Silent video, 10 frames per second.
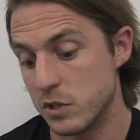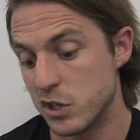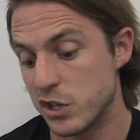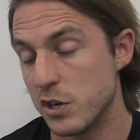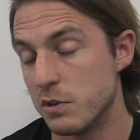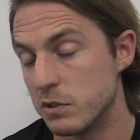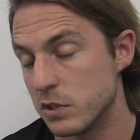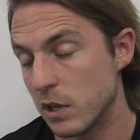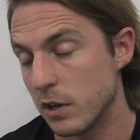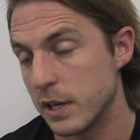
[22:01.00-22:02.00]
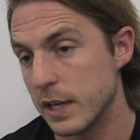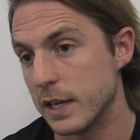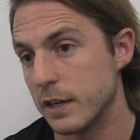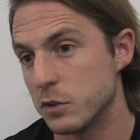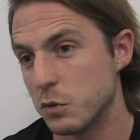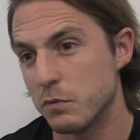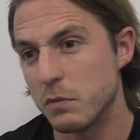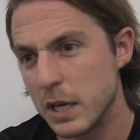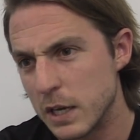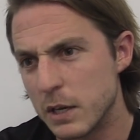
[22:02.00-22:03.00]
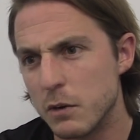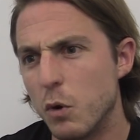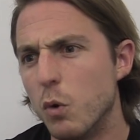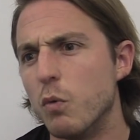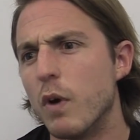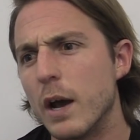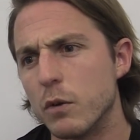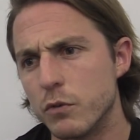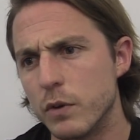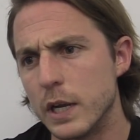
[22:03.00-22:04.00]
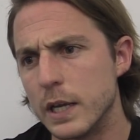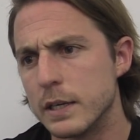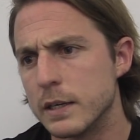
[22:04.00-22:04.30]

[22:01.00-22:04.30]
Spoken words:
the students, like sort of all round really.